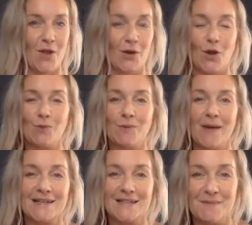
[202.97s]
a global
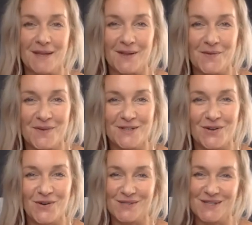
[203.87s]
pandemic which
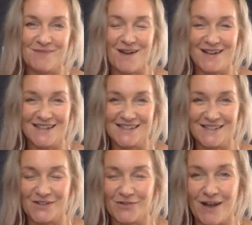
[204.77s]
causes markets
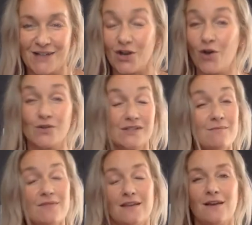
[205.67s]
to crash or
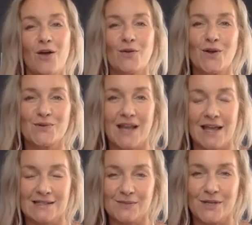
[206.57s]
something along those
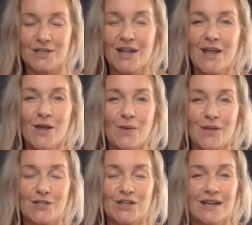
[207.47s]
lines,
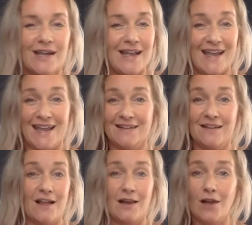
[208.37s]
which
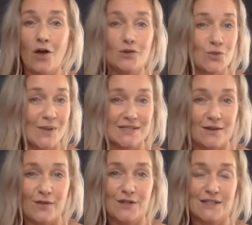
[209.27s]
in a long 20
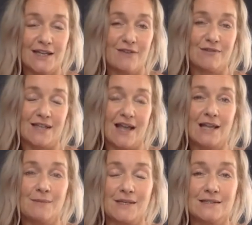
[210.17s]
or 30 year
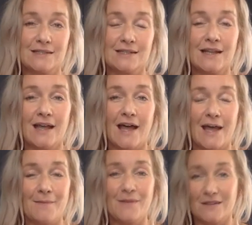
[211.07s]
retirement,
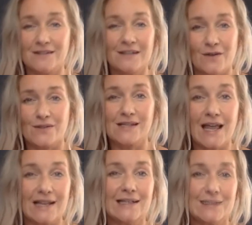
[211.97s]
there's
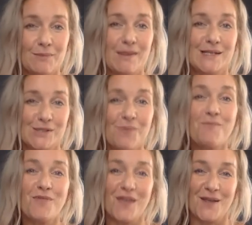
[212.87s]
likely to be
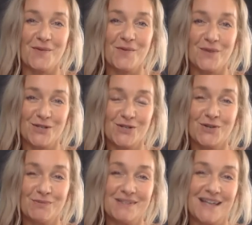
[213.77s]
something which
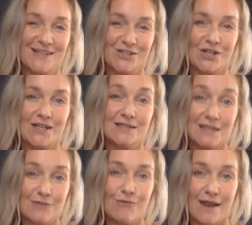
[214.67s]
could potentially
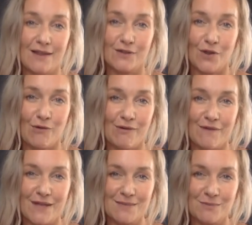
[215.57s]
derail your
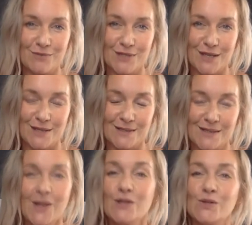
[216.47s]
investment returns.
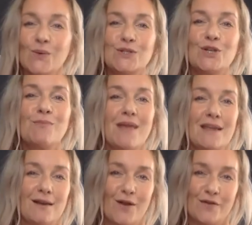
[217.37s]
So we do
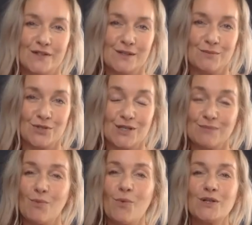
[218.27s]
make a lot of assumptions,
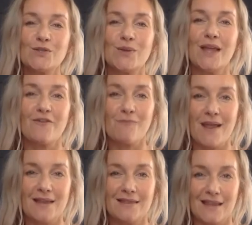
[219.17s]
but once we have
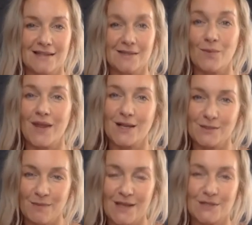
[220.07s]
made these and we
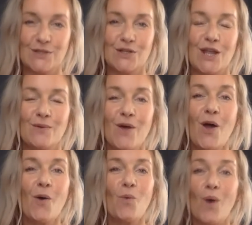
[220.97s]
explain to you
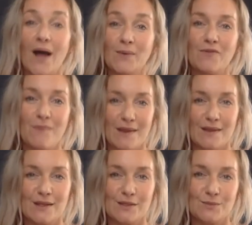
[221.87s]
why we've made
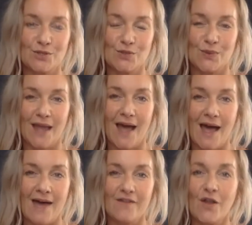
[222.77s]
the assumptions we
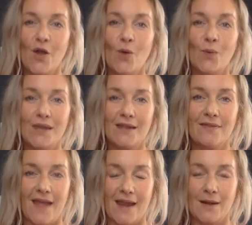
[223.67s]
have, we
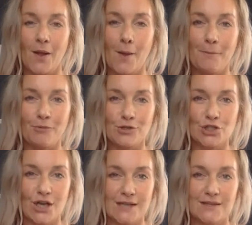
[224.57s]
can then
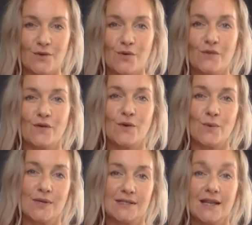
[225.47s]
project it all
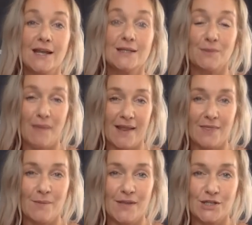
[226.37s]
forward to
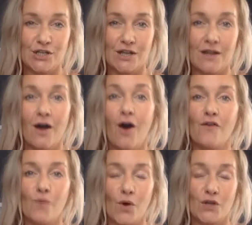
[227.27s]
paint the picture
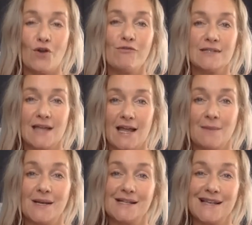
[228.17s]
of what your
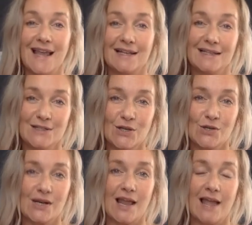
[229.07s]
retirement is likely to
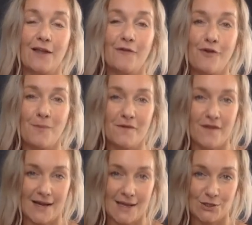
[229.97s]
look like from a
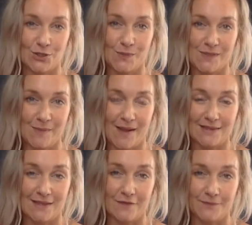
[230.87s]
financial
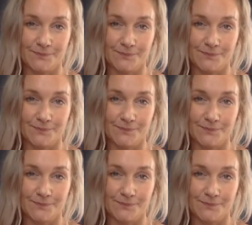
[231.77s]
perspective.